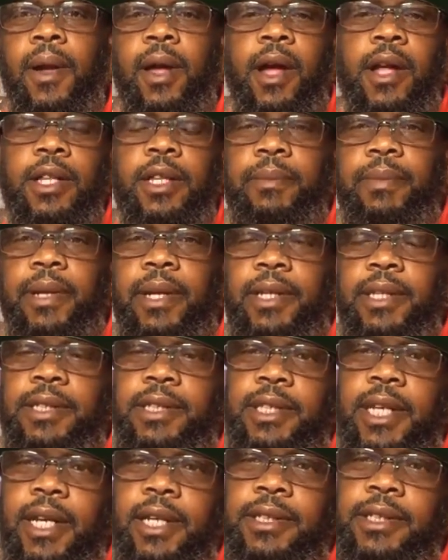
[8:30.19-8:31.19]
contemplating
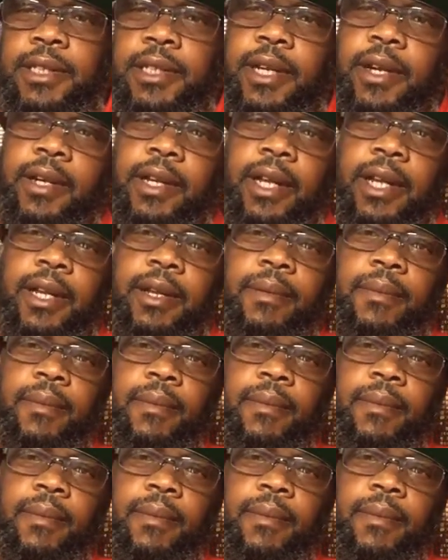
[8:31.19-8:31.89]
changing their name.